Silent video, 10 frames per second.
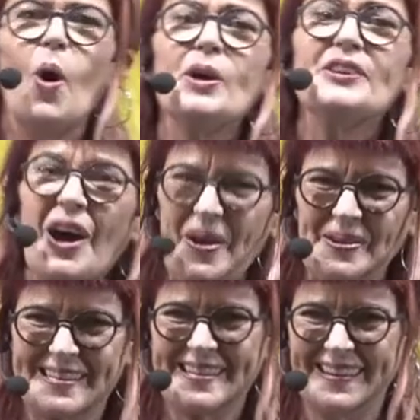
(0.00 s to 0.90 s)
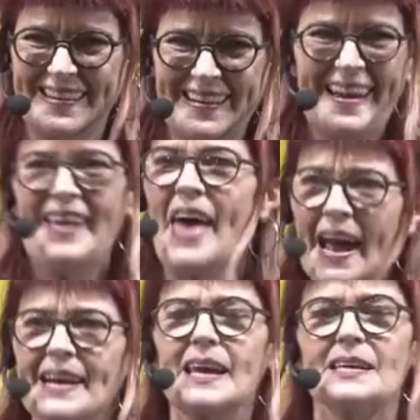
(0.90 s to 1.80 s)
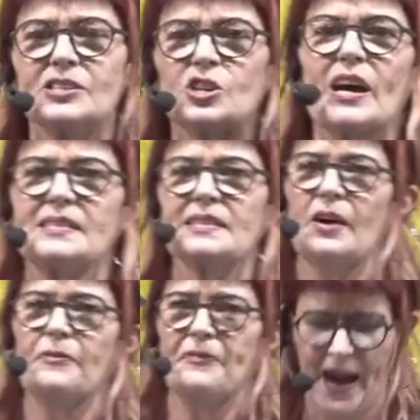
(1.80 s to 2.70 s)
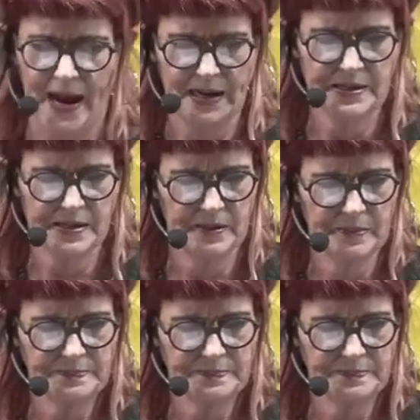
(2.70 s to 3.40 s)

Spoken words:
or you don't. That is just a fact.